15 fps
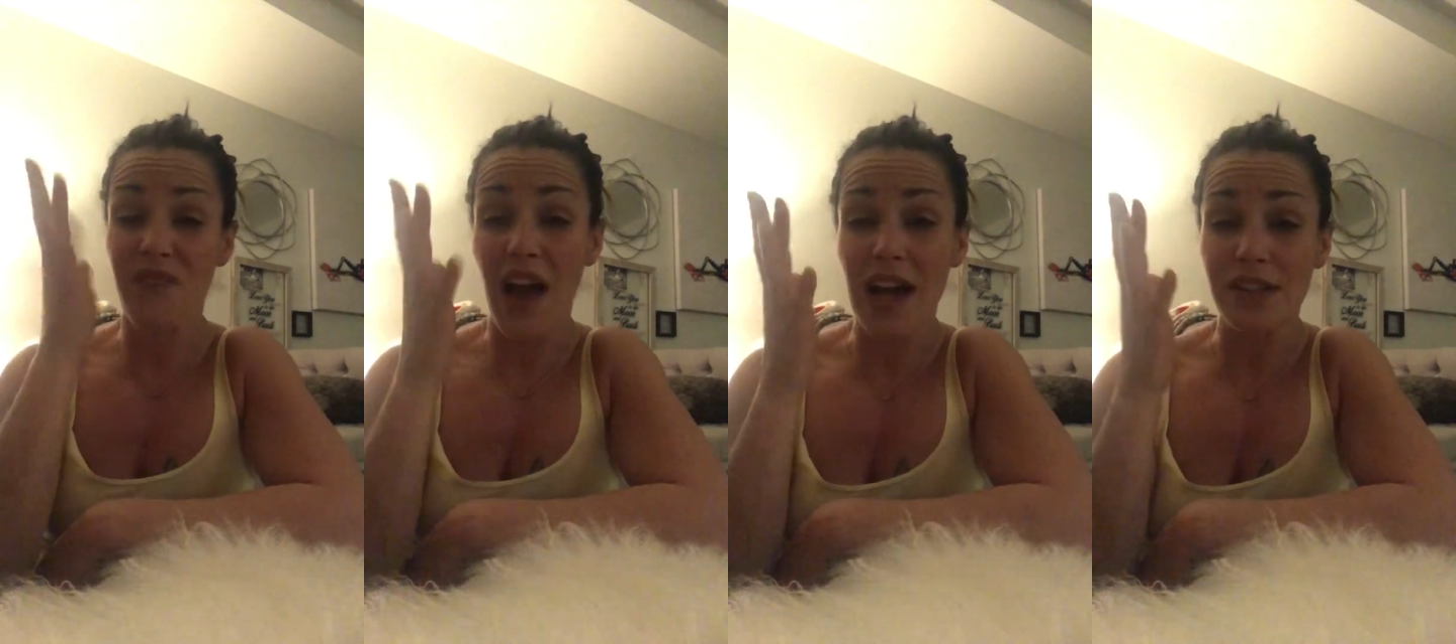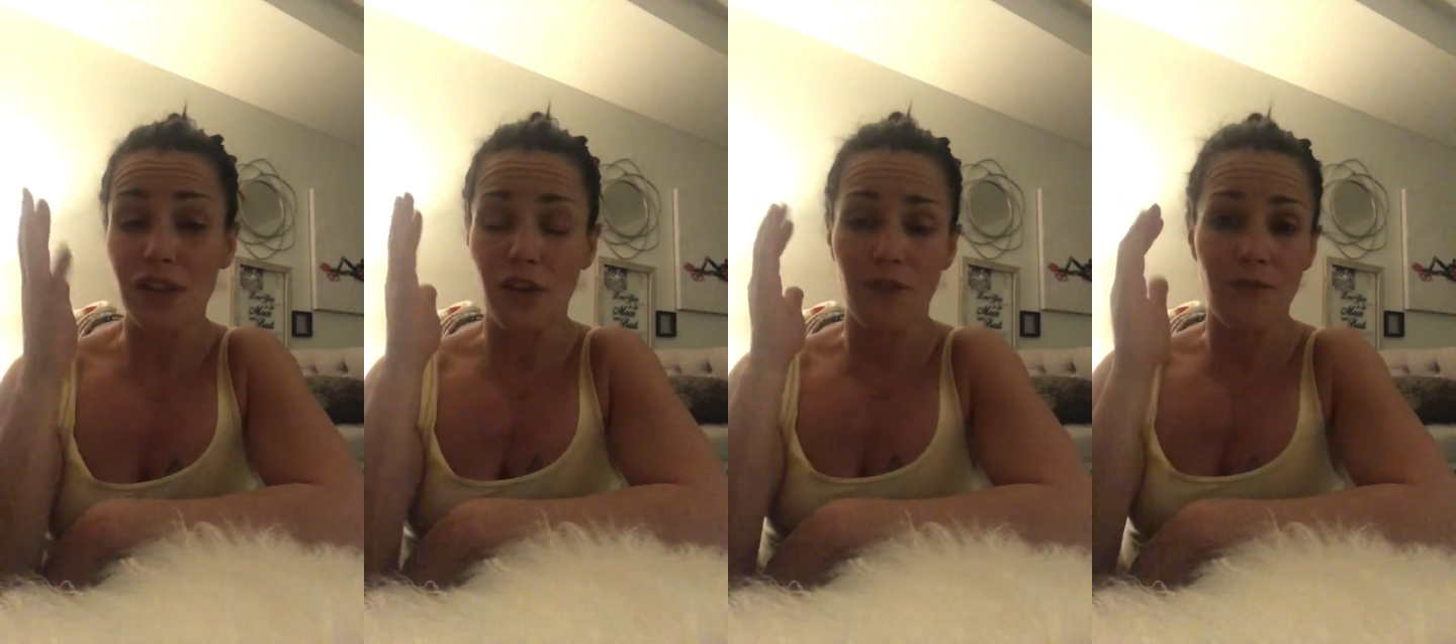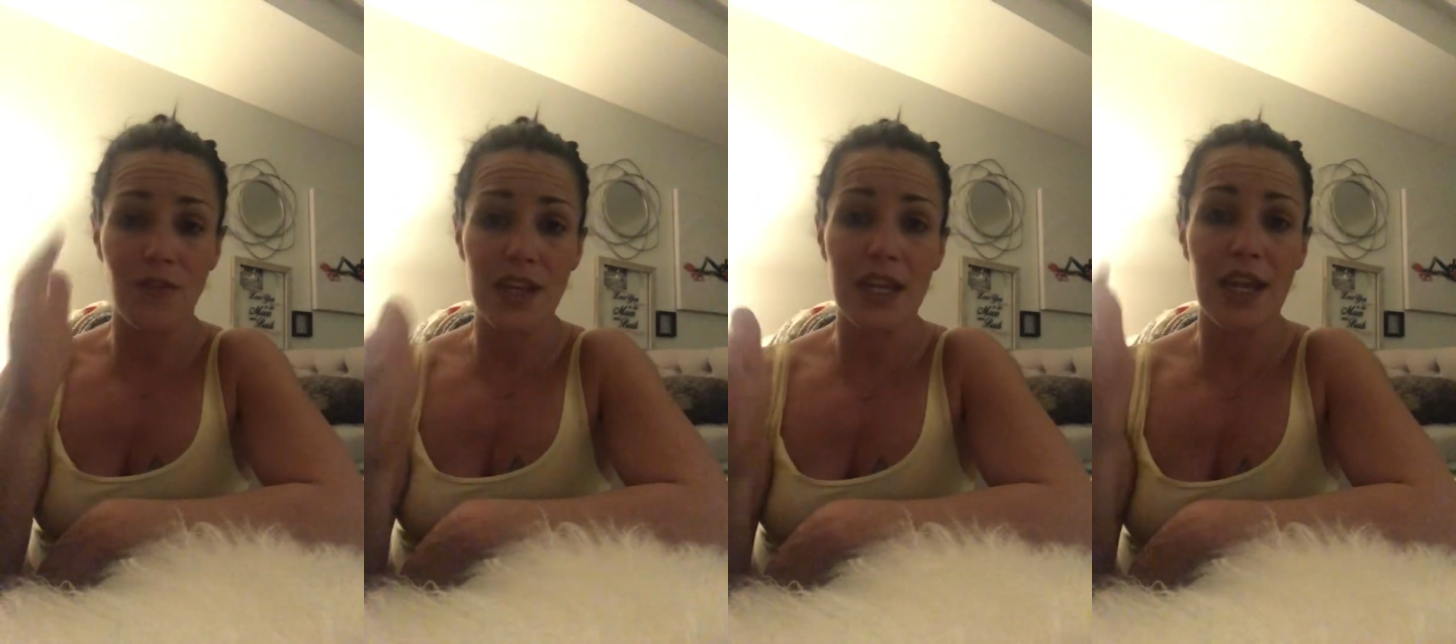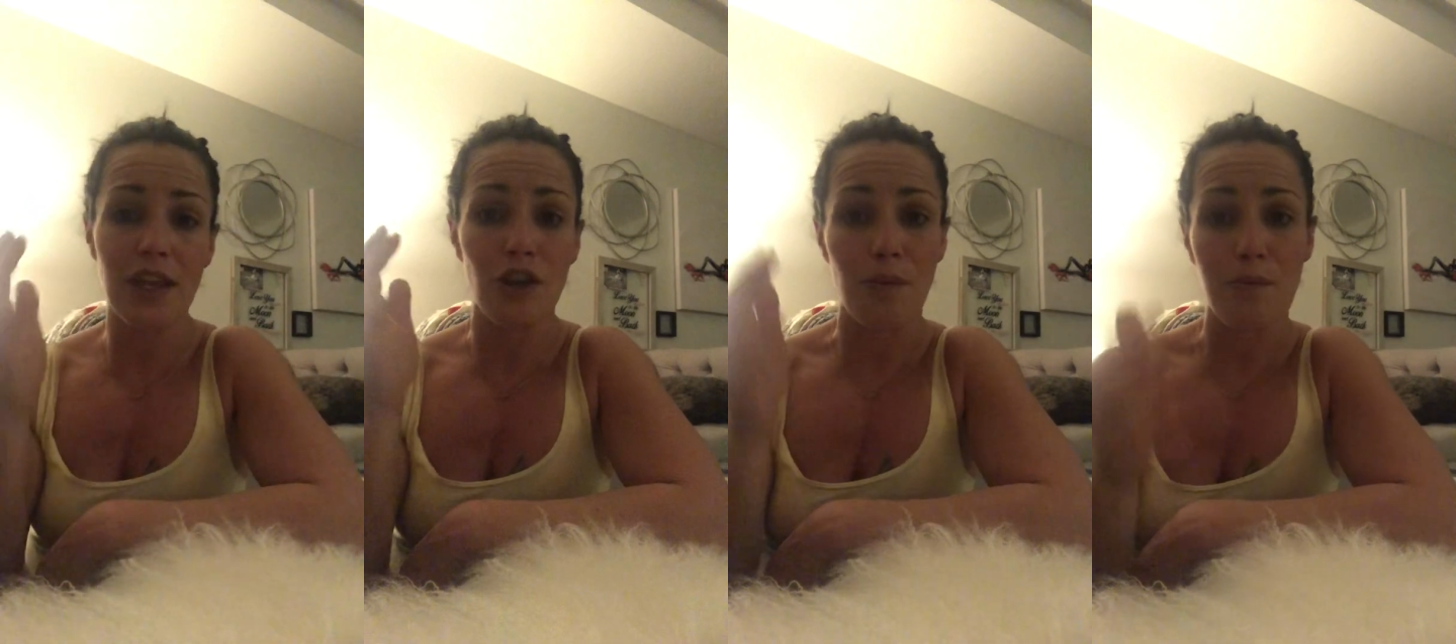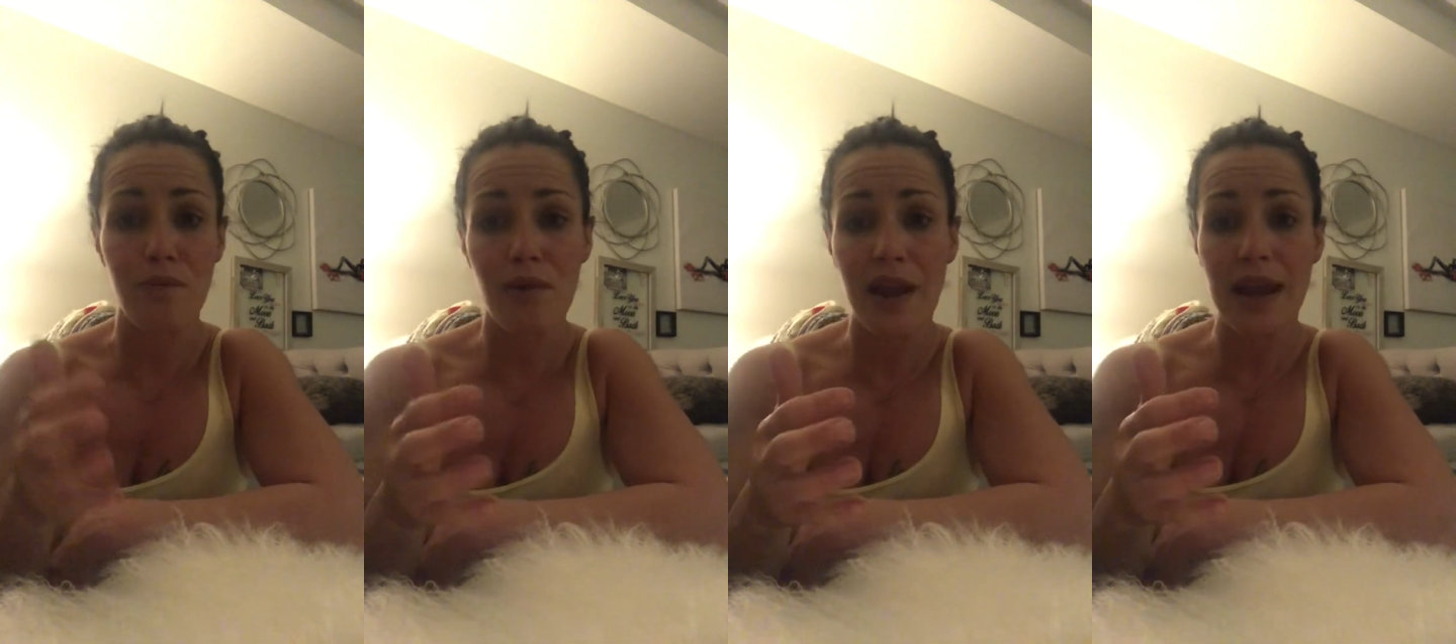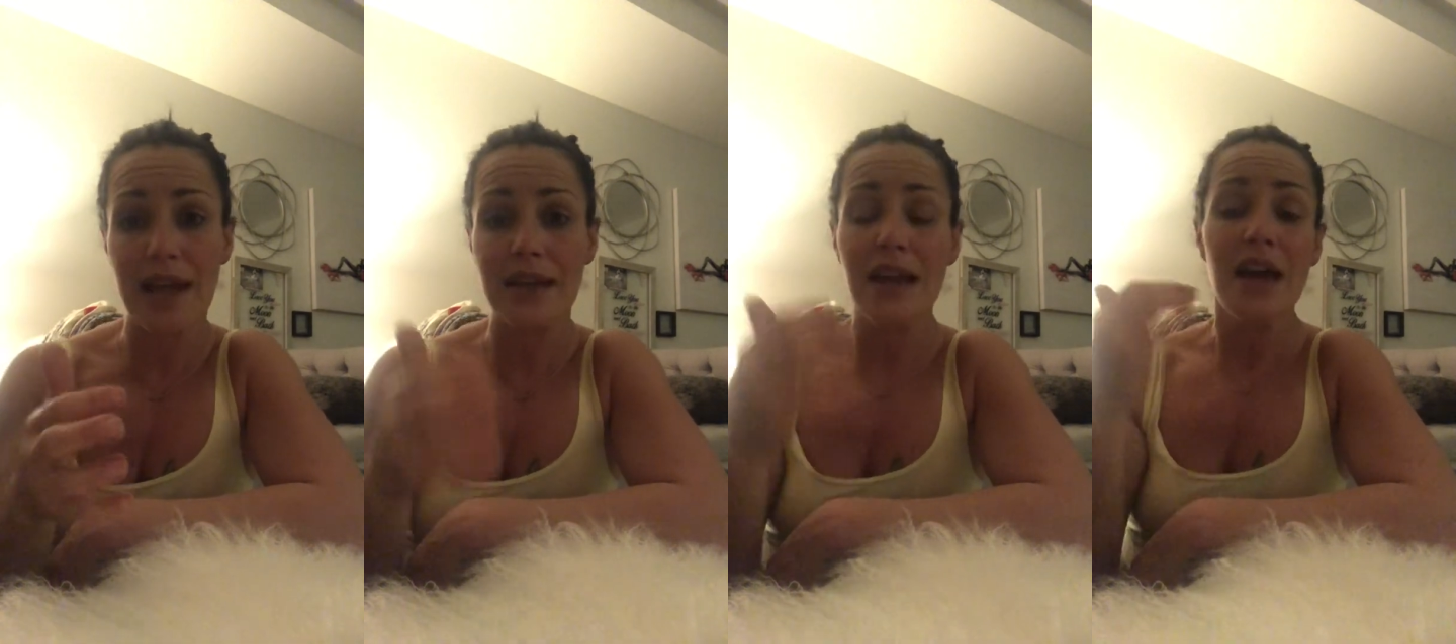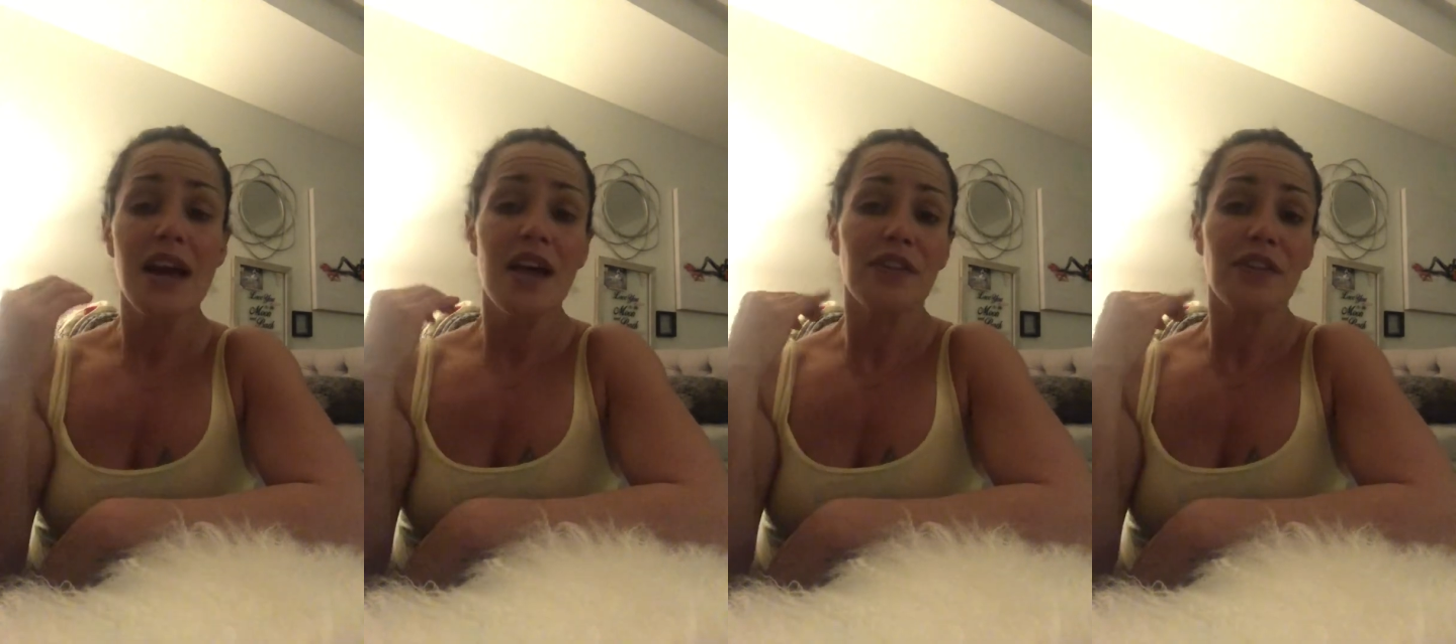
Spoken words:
fats are feeding your brain.